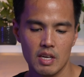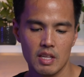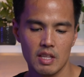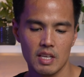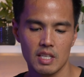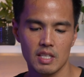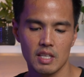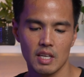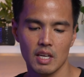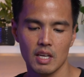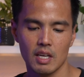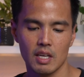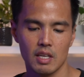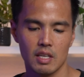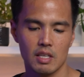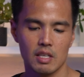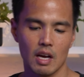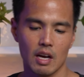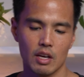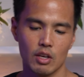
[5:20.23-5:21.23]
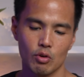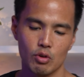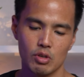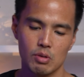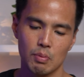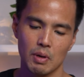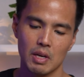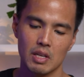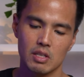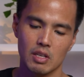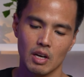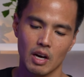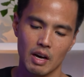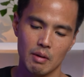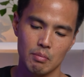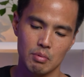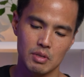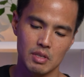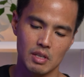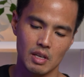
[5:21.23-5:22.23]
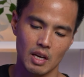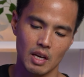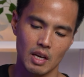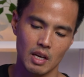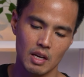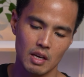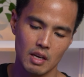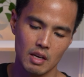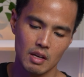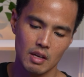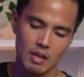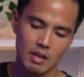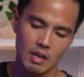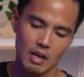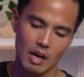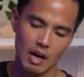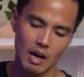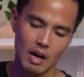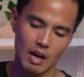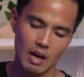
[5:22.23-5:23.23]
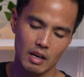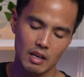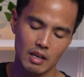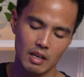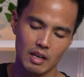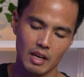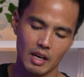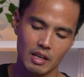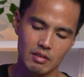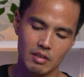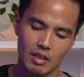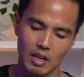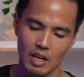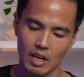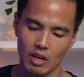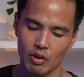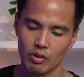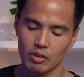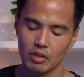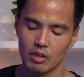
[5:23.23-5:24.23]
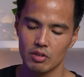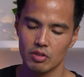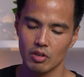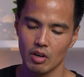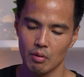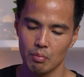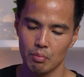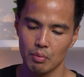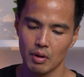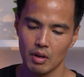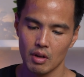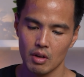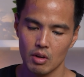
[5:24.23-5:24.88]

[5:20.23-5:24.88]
This is a USB Type-C connector here at the top,